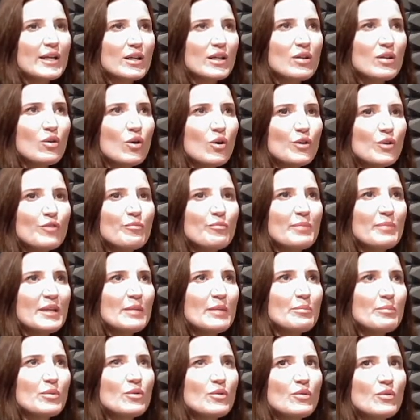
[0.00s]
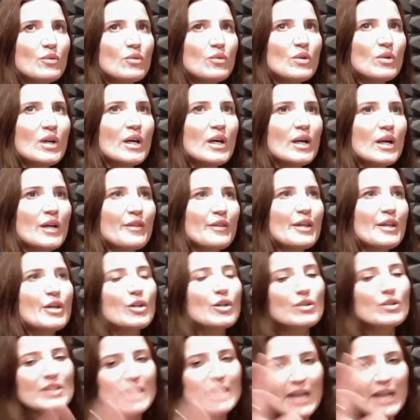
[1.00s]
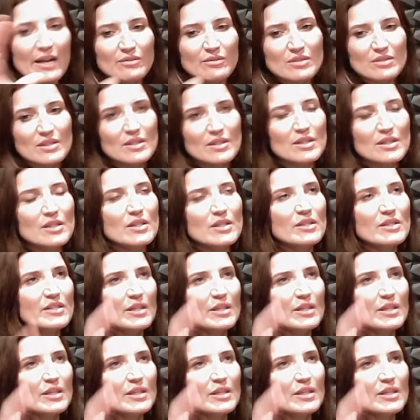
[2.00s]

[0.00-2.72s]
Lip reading: a lot of people, they go to counselors,